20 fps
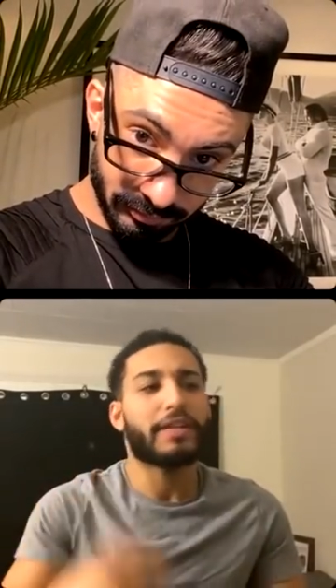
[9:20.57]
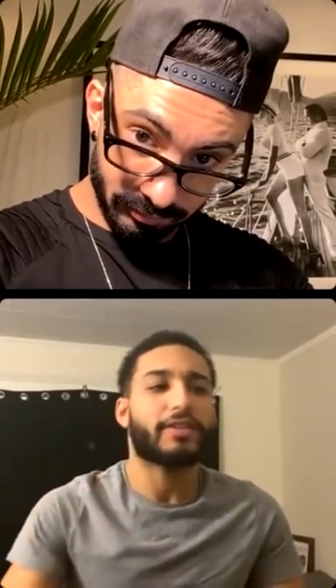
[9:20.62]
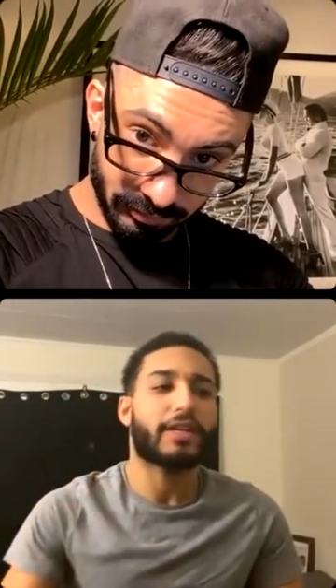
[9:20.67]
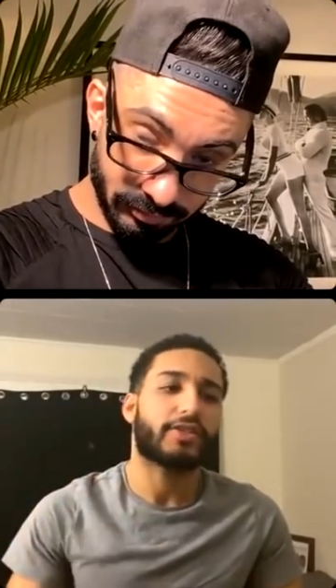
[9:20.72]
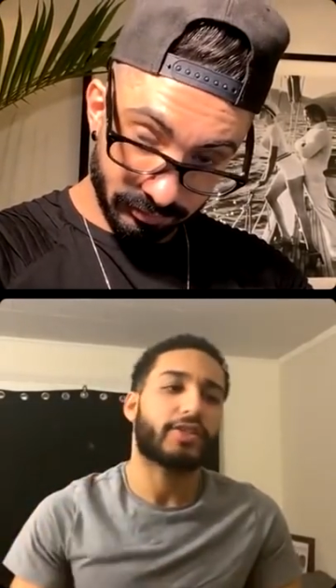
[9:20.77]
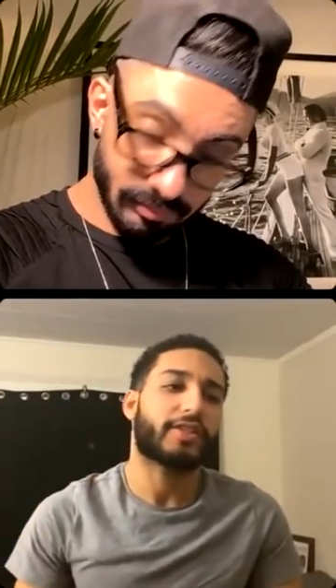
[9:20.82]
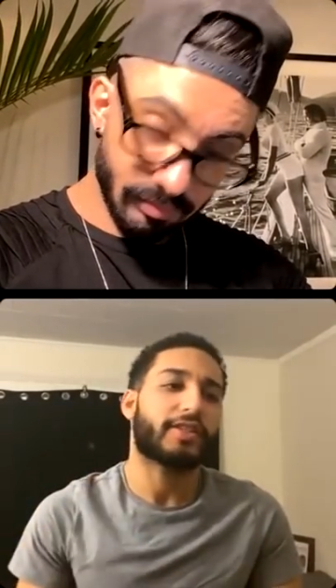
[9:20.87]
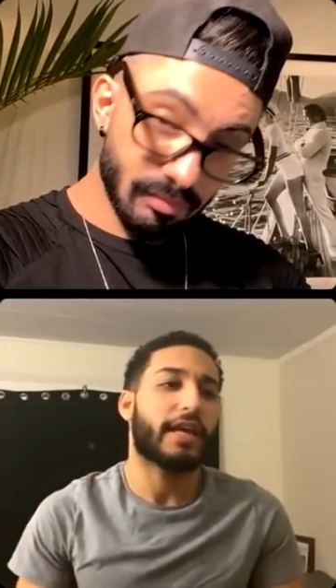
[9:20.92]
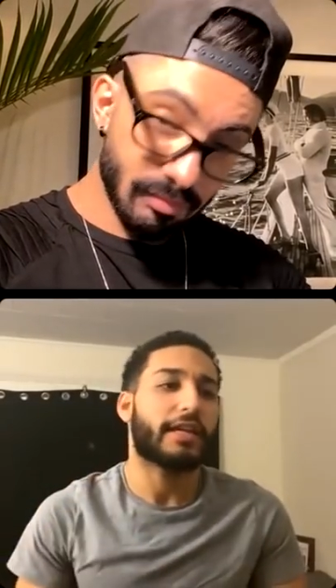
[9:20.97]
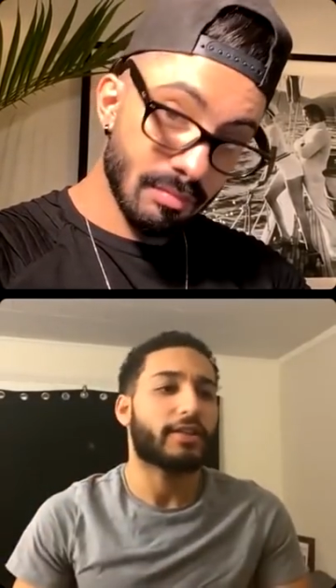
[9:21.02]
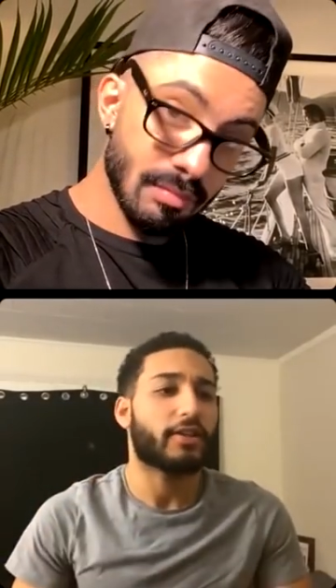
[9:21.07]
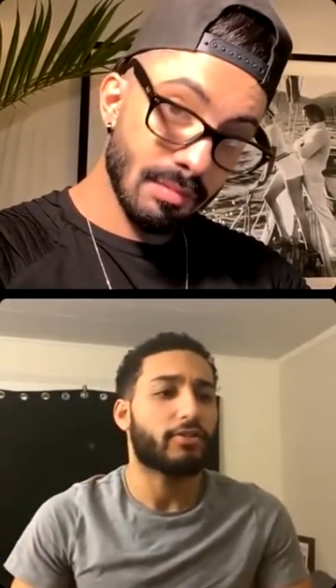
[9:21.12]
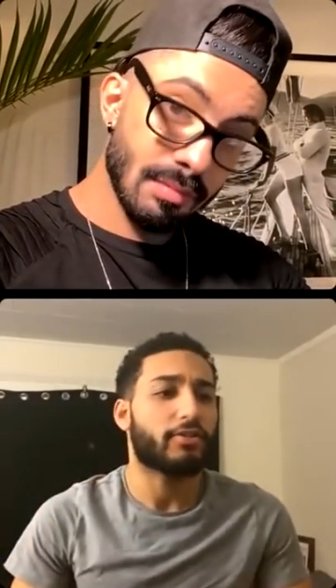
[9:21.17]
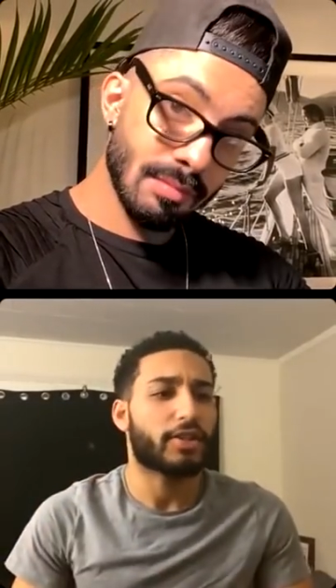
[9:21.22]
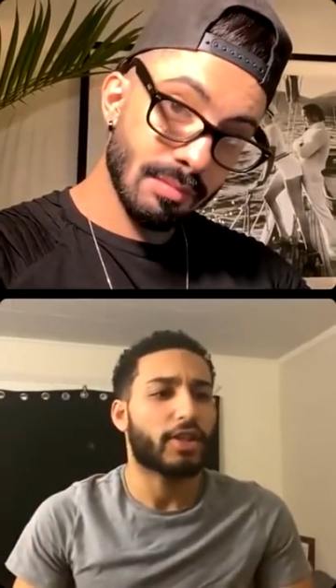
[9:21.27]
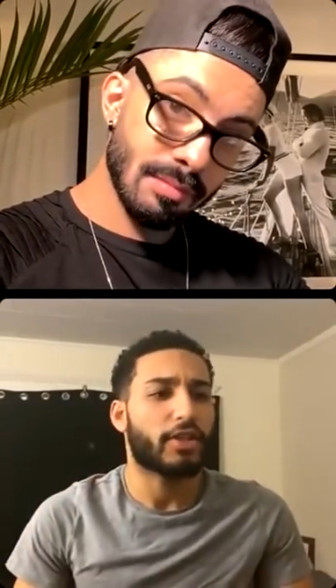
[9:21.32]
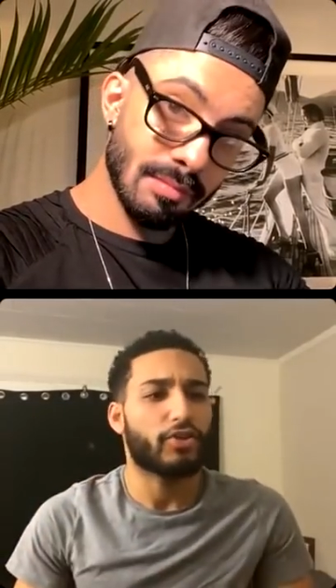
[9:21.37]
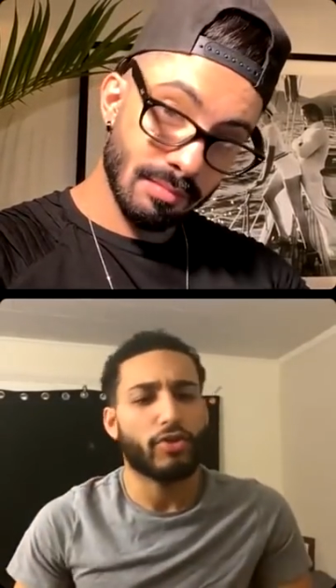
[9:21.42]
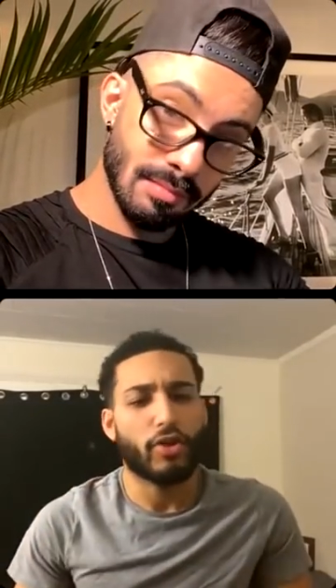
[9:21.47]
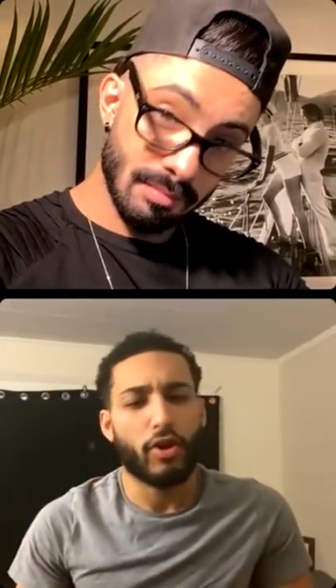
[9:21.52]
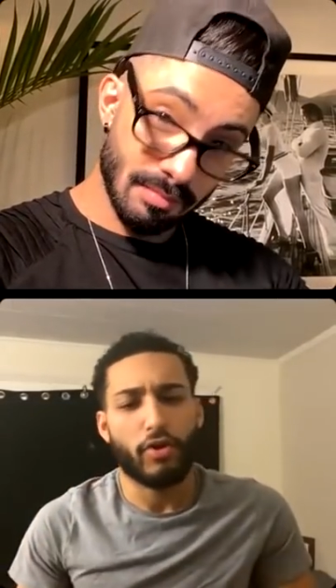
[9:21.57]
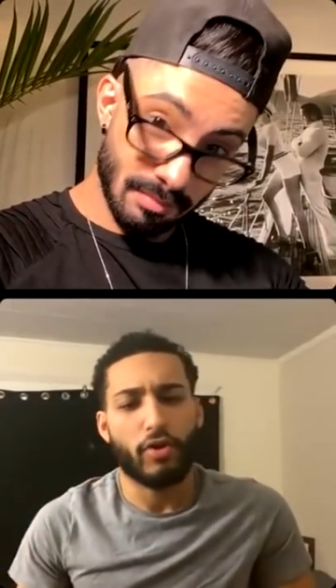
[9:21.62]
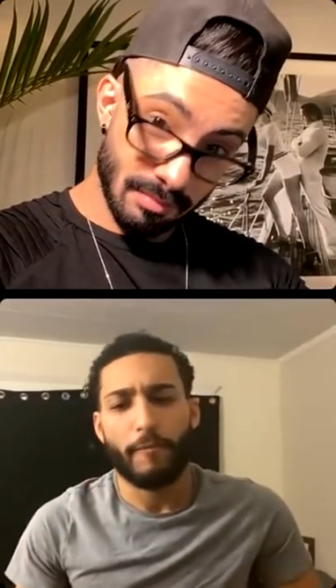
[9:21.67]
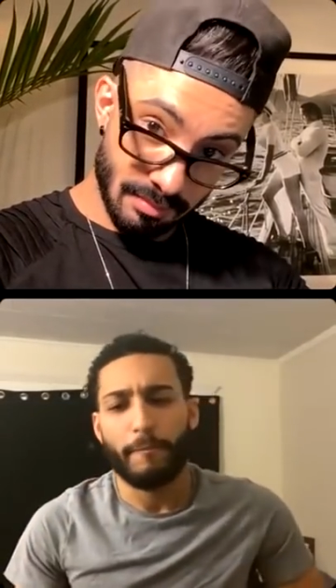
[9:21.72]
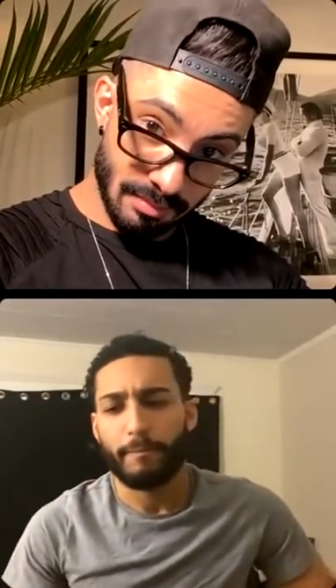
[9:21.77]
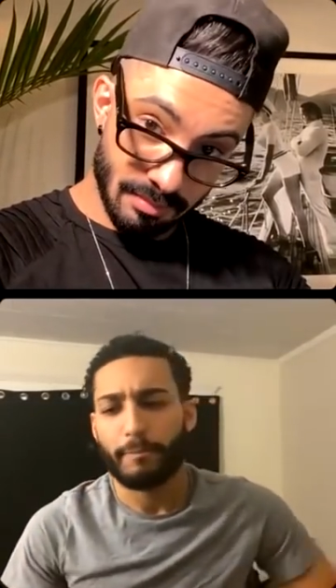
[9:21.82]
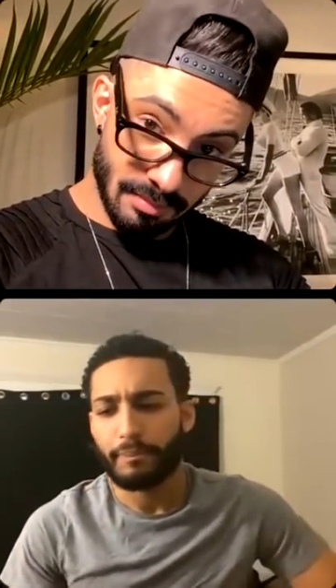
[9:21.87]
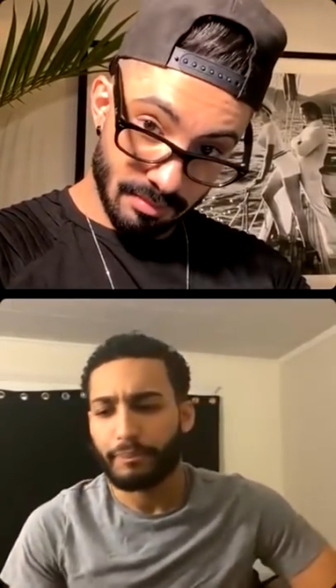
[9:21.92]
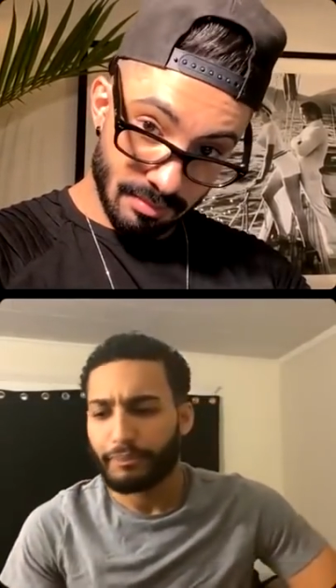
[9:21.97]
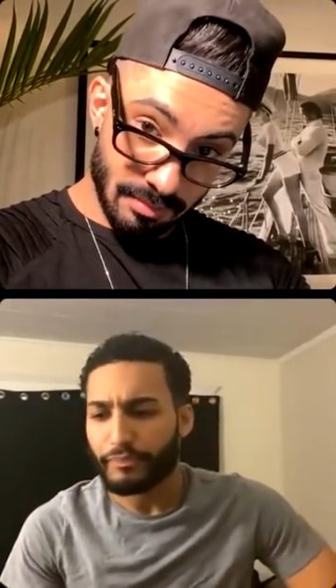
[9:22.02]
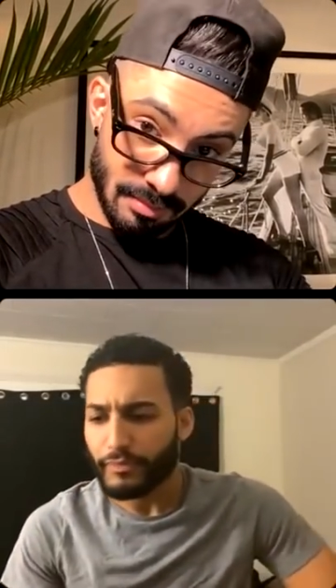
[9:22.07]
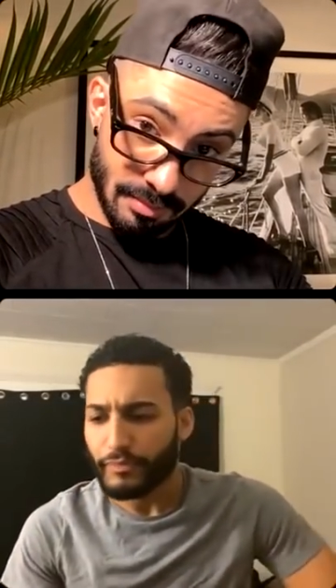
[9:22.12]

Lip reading: imagine I just sat there and said, you know,